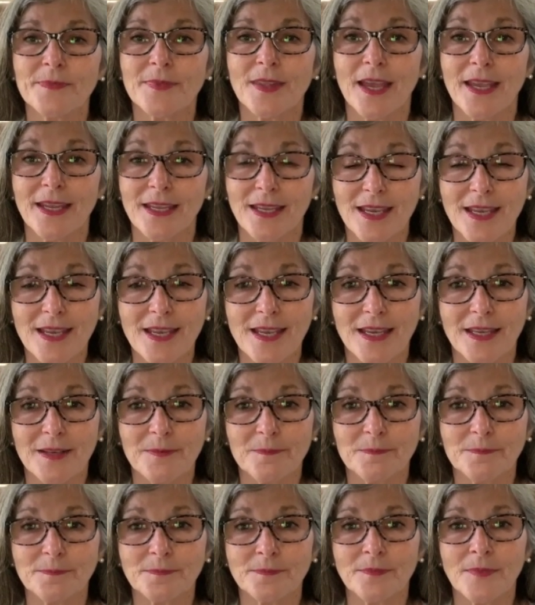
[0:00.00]
I
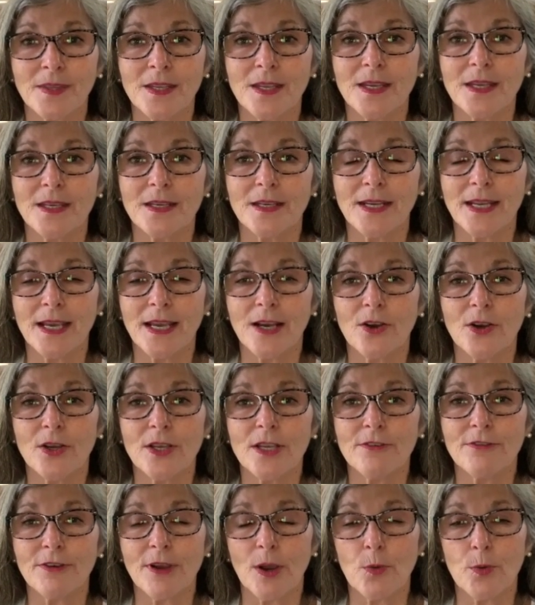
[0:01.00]
can. Now,
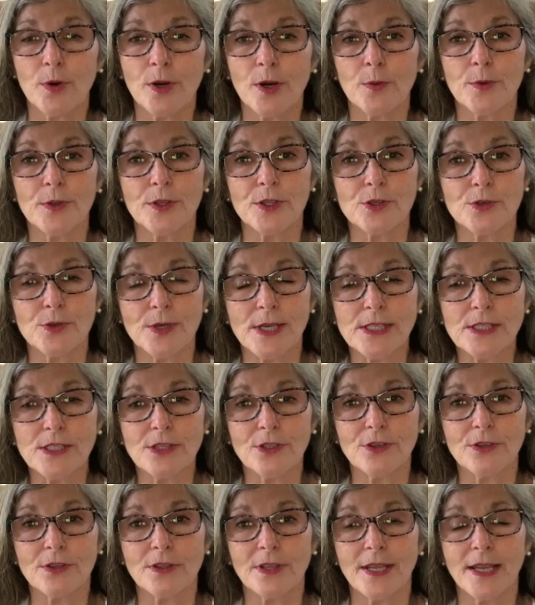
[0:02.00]
if I wear it with a
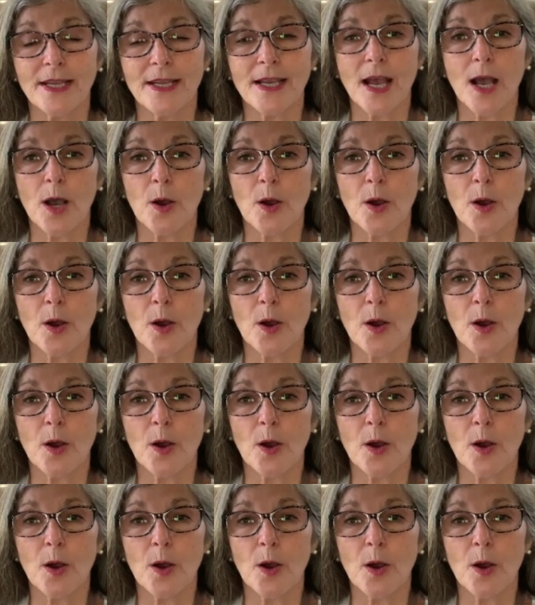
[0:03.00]
dressier thing,